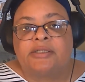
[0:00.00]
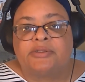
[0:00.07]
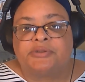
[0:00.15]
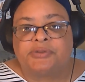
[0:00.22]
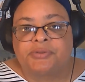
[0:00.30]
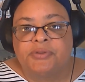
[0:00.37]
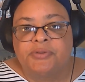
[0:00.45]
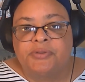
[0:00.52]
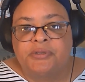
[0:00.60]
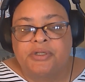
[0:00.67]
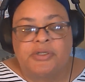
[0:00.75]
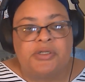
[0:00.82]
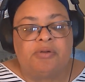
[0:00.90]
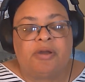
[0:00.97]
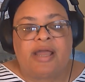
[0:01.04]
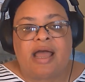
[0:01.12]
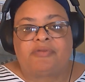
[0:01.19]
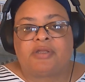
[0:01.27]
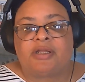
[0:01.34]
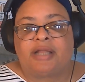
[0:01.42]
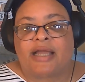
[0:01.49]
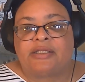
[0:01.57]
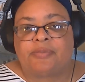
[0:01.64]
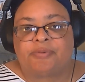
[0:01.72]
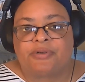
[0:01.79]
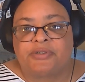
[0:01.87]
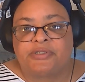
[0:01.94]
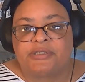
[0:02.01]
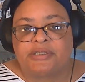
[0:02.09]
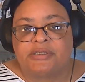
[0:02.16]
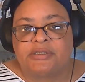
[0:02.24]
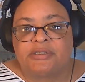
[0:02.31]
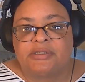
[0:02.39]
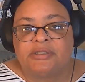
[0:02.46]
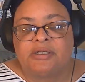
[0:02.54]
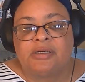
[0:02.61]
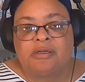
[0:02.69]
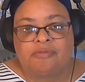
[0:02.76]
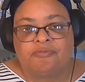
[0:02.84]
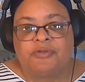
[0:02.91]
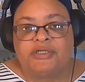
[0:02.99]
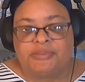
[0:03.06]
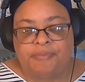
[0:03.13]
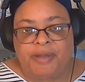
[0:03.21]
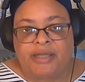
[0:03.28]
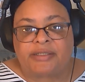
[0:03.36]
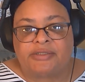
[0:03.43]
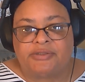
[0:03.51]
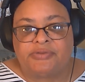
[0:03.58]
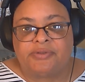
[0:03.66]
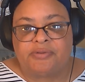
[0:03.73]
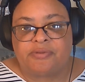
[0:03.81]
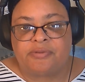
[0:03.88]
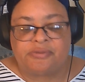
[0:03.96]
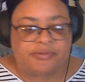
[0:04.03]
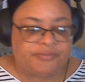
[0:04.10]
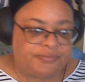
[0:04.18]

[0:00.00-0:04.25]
The truth, you don't have to like the person, respect the truth.